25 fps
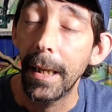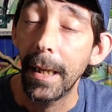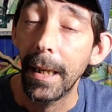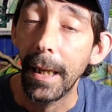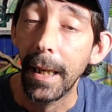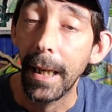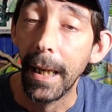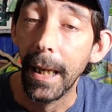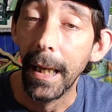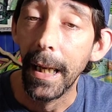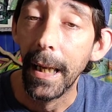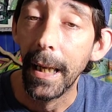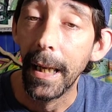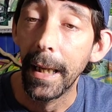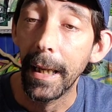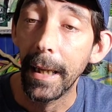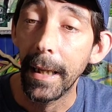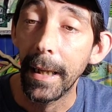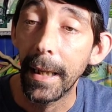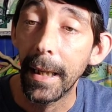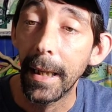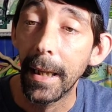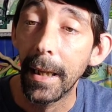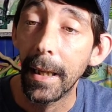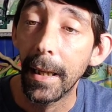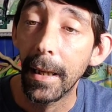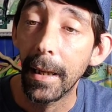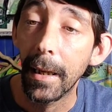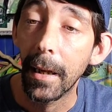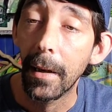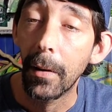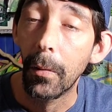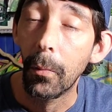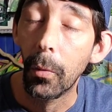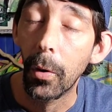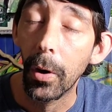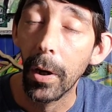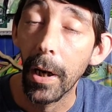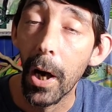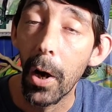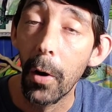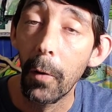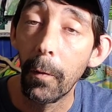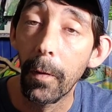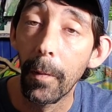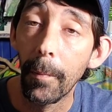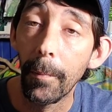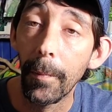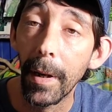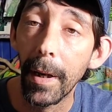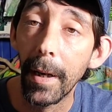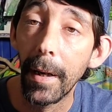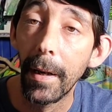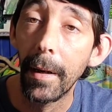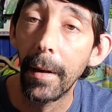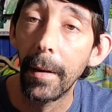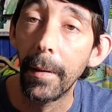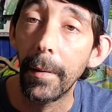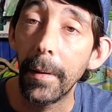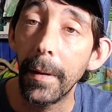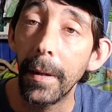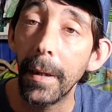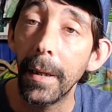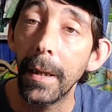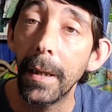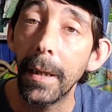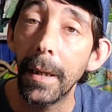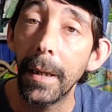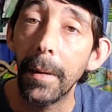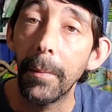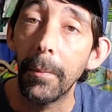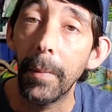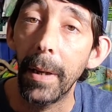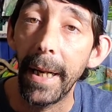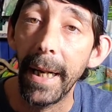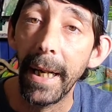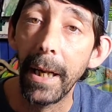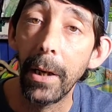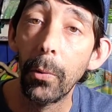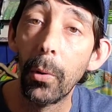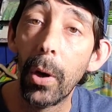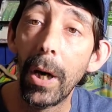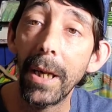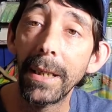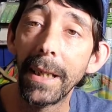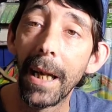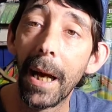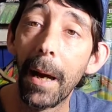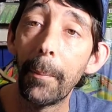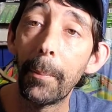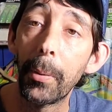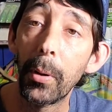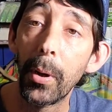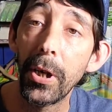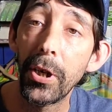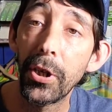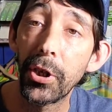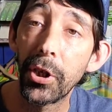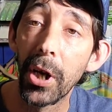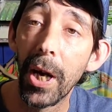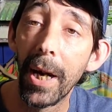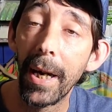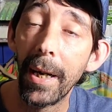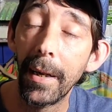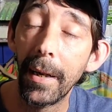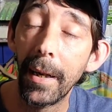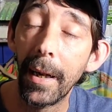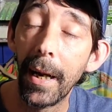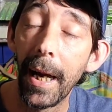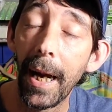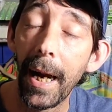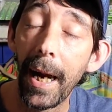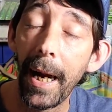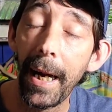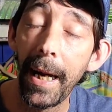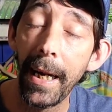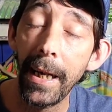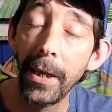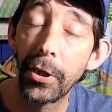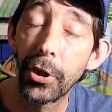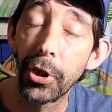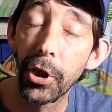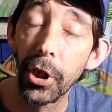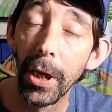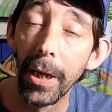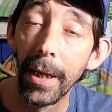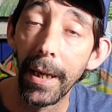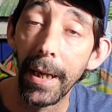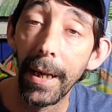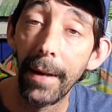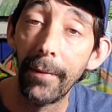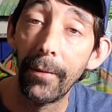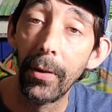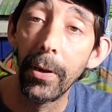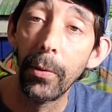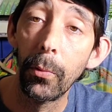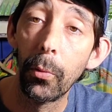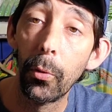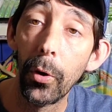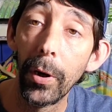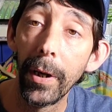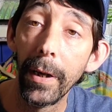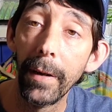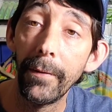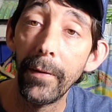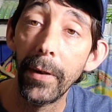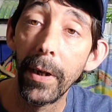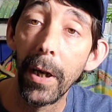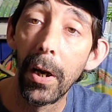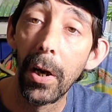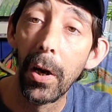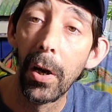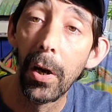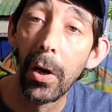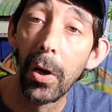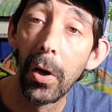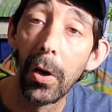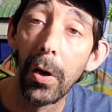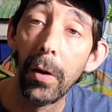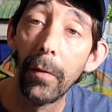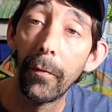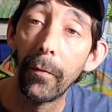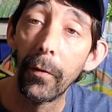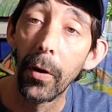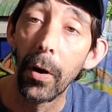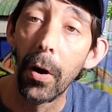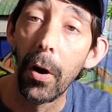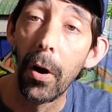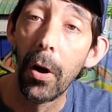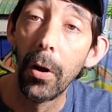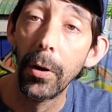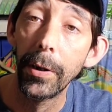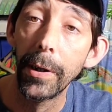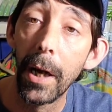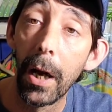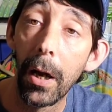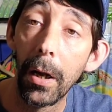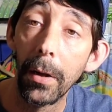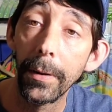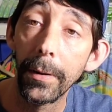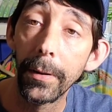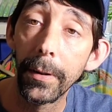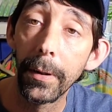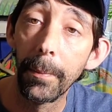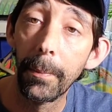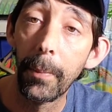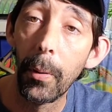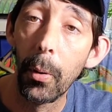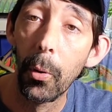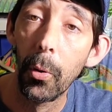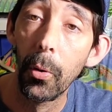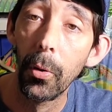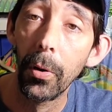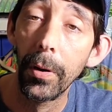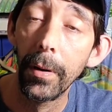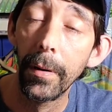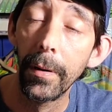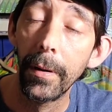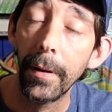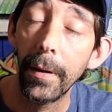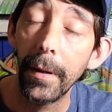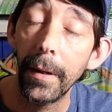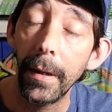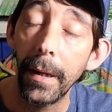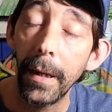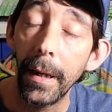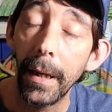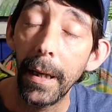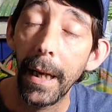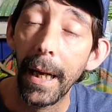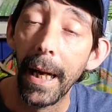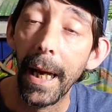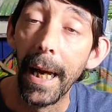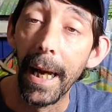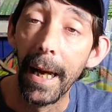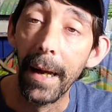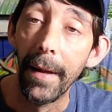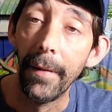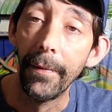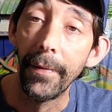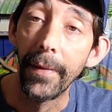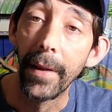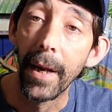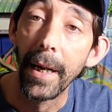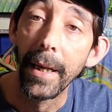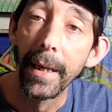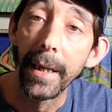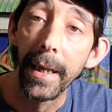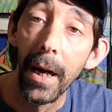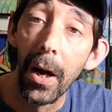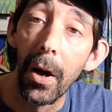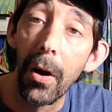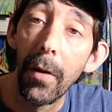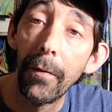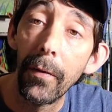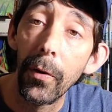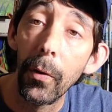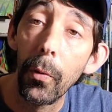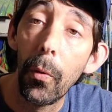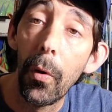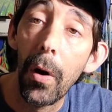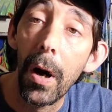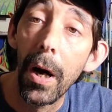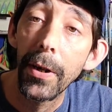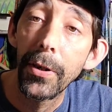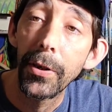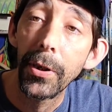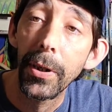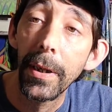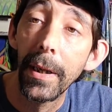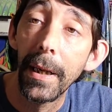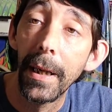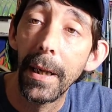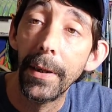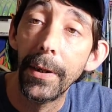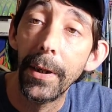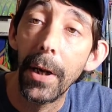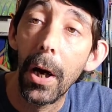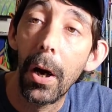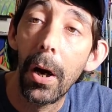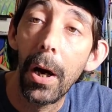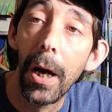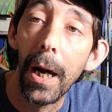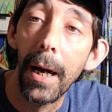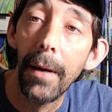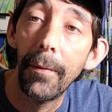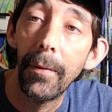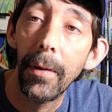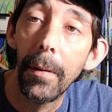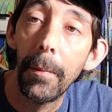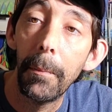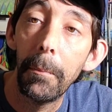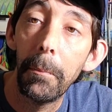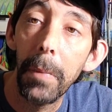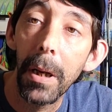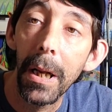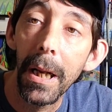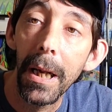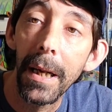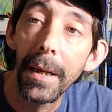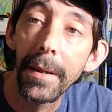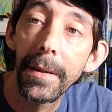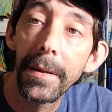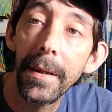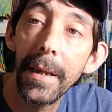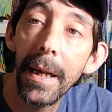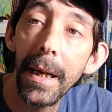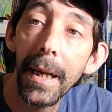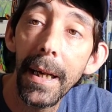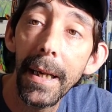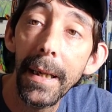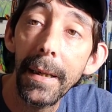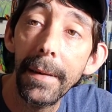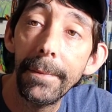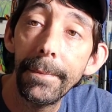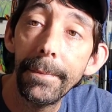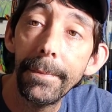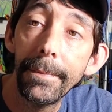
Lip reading: And we'll go from there. But anyways, I appreciate each and every one of y'all for all y'all's support. And thank y'all for watching. And y'all have a blessed day.